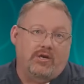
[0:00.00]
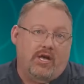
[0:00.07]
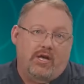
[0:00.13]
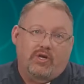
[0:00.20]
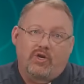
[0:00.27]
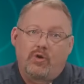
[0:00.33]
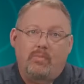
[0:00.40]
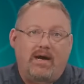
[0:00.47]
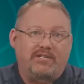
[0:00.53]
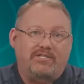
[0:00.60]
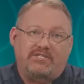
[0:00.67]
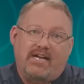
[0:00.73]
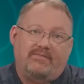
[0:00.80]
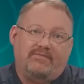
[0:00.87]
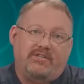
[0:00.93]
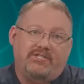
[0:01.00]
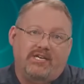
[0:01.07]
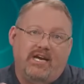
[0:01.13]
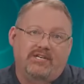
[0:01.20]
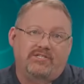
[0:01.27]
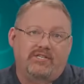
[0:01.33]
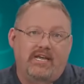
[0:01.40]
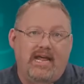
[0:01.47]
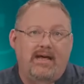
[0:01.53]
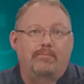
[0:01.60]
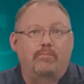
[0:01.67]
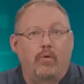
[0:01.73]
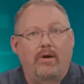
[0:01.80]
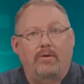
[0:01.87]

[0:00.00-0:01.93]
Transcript: you might just have to change the endpoint